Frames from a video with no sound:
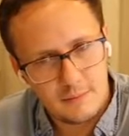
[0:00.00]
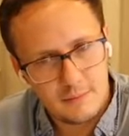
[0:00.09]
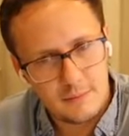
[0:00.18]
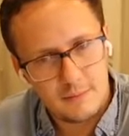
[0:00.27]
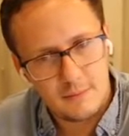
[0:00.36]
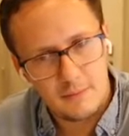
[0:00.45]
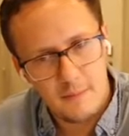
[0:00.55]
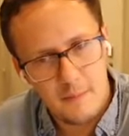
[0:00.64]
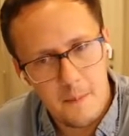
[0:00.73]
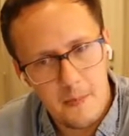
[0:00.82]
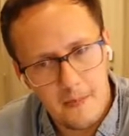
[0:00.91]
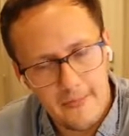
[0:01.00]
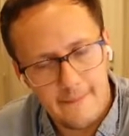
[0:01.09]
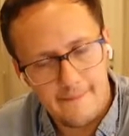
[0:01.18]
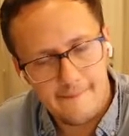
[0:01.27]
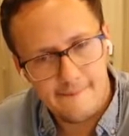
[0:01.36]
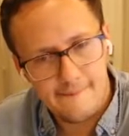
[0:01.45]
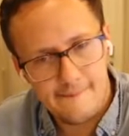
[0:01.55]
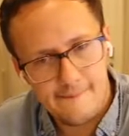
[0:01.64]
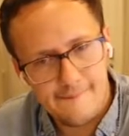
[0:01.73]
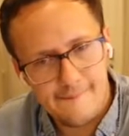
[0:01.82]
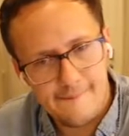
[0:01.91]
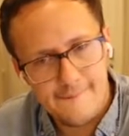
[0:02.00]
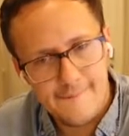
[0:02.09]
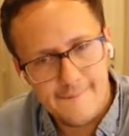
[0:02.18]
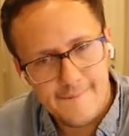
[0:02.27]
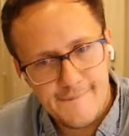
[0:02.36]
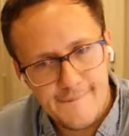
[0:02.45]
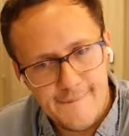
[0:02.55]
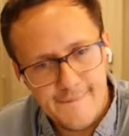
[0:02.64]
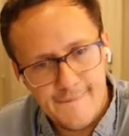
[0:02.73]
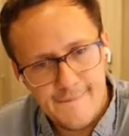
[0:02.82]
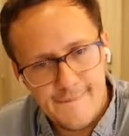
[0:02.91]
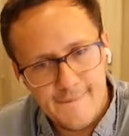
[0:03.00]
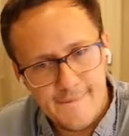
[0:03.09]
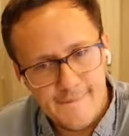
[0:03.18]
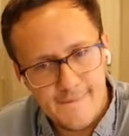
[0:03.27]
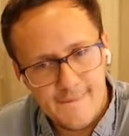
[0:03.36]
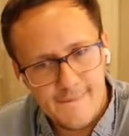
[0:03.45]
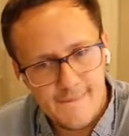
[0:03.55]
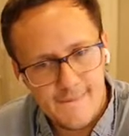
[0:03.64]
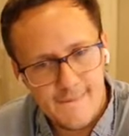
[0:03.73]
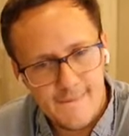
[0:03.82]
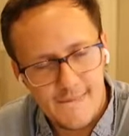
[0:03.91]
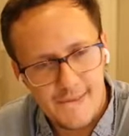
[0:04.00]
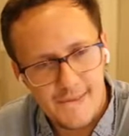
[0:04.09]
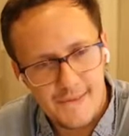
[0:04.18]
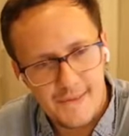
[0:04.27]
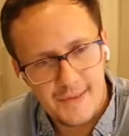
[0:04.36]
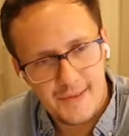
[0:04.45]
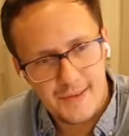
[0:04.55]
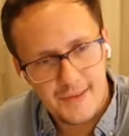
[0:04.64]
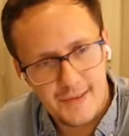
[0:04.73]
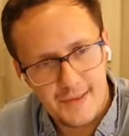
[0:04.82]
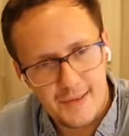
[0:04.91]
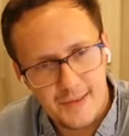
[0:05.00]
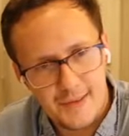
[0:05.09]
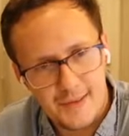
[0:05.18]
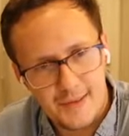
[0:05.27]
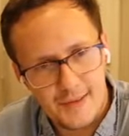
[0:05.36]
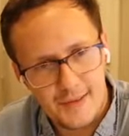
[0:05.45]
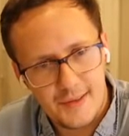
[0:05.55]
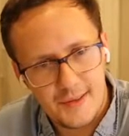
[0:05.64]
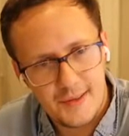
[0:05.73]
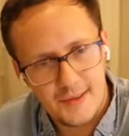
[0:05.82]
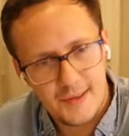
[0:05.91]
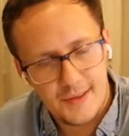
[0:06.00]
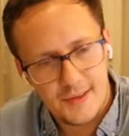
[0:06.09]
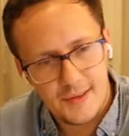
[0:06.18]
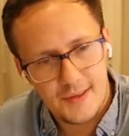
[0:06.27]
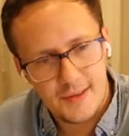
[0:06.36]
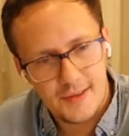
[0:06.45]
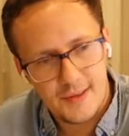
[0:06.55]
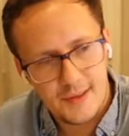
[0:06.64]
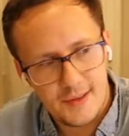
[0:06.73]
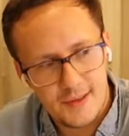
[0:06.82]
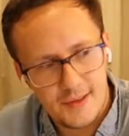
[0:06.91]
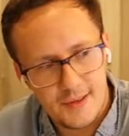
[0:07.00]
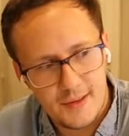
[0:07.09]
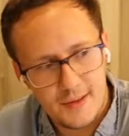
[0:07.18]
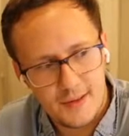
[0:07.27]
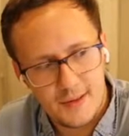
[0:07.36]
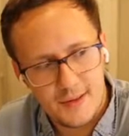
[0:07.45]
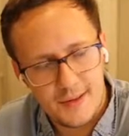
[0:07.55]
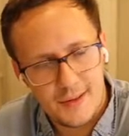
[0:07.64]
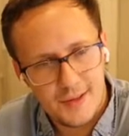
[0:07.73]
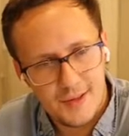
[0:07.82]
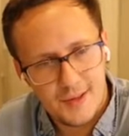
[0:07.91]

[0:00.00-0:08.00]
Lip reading: No words are spoken by the person on screen.